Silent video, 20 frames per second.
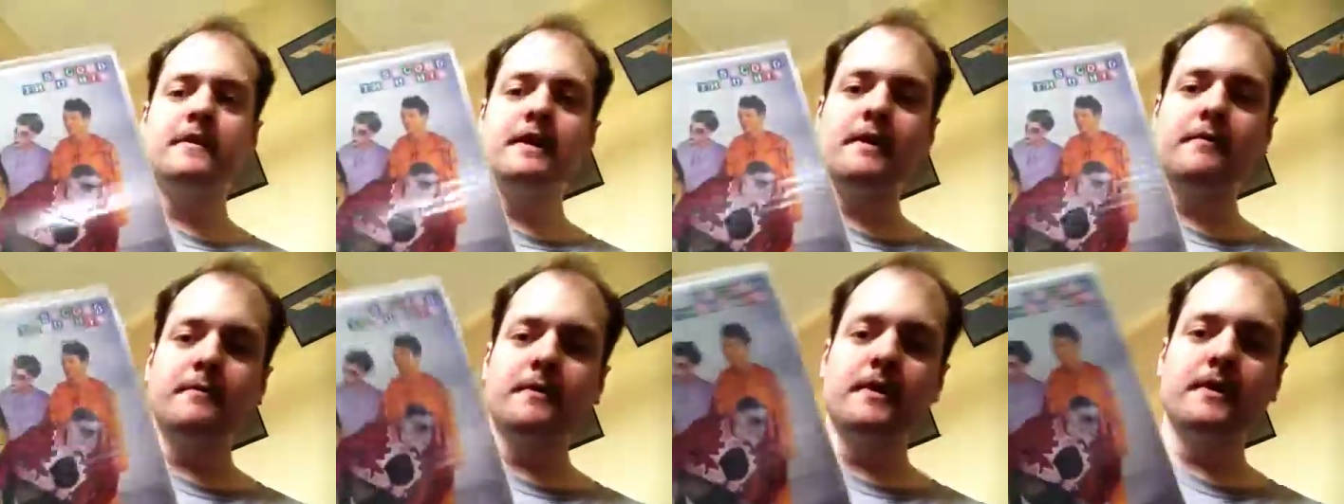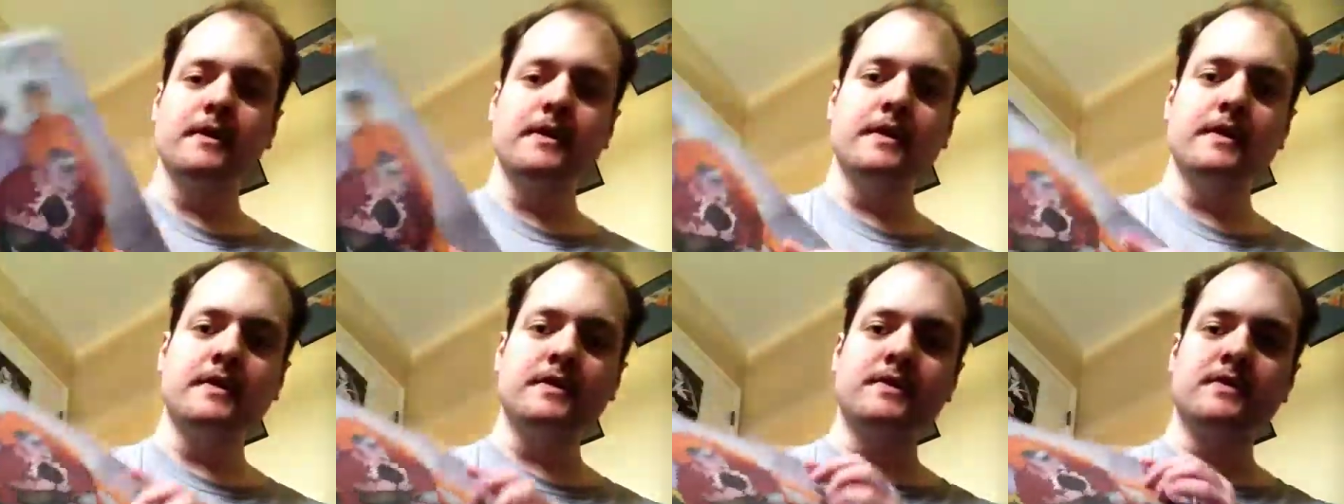Dovey
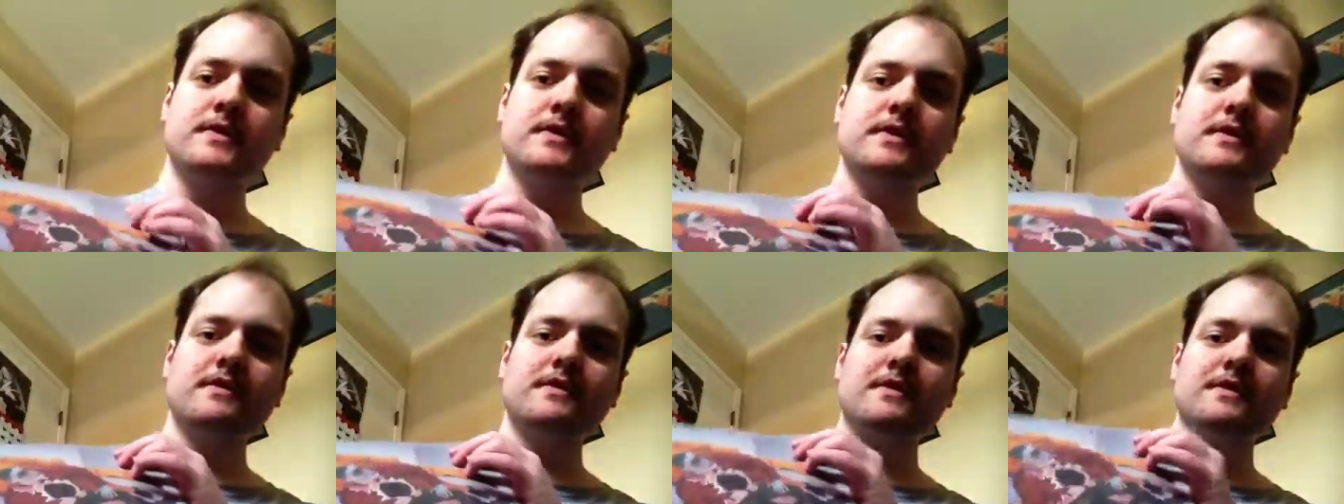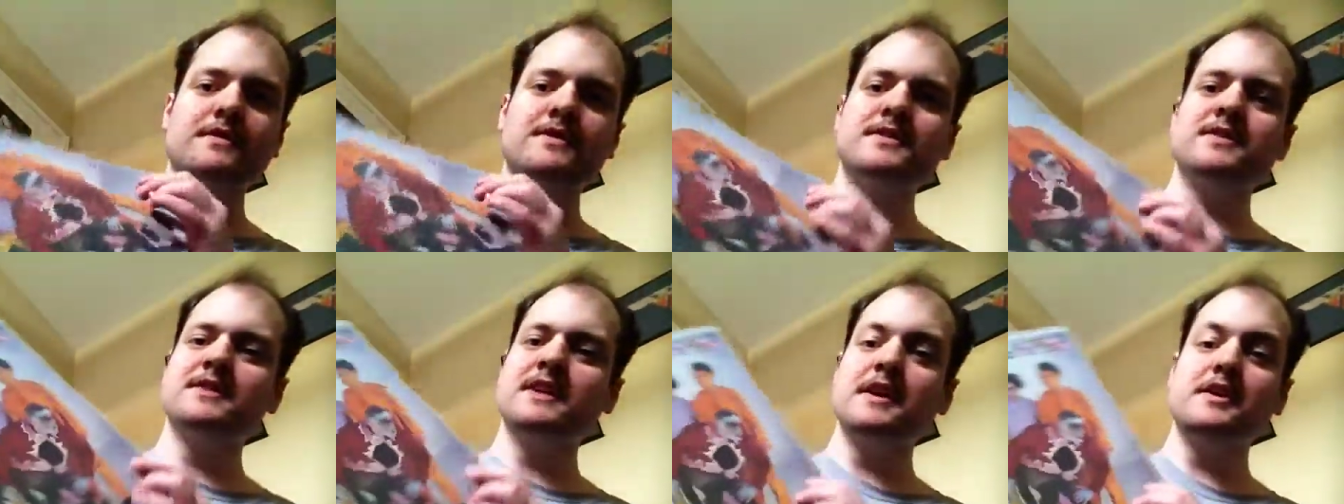is
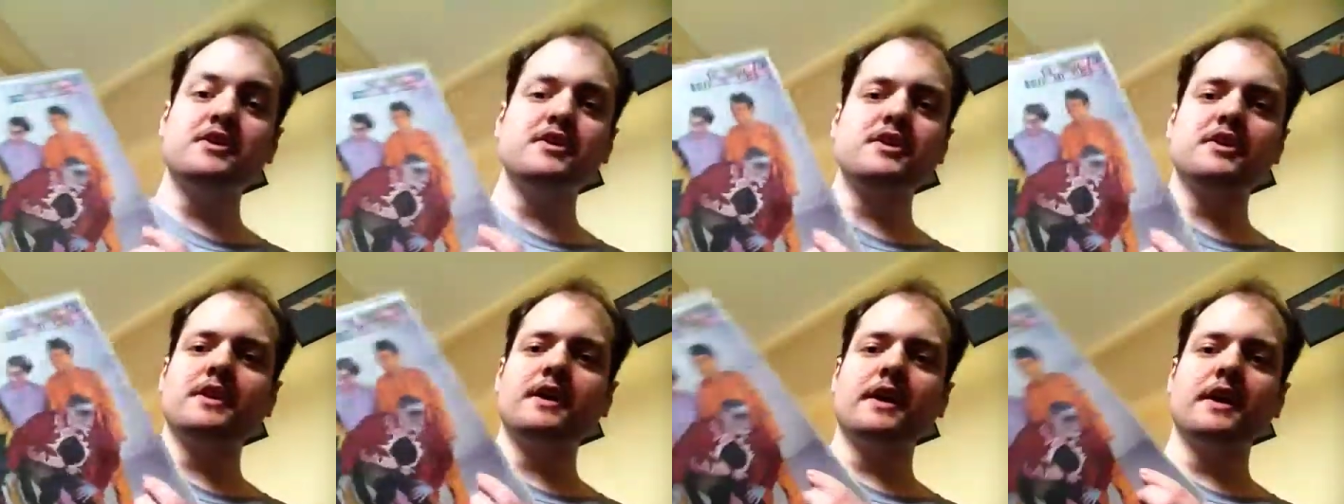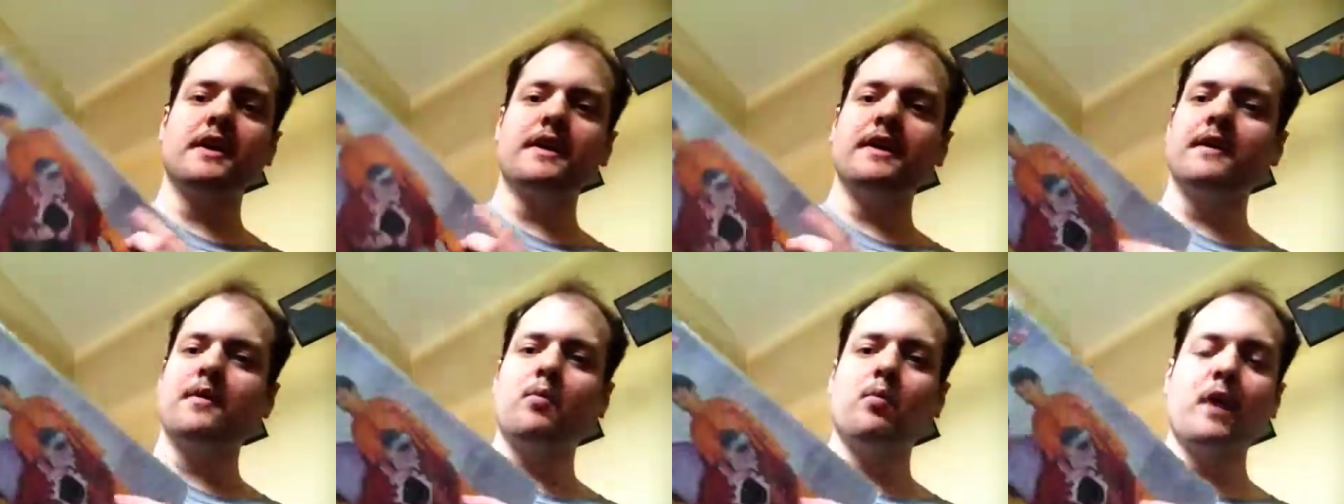such a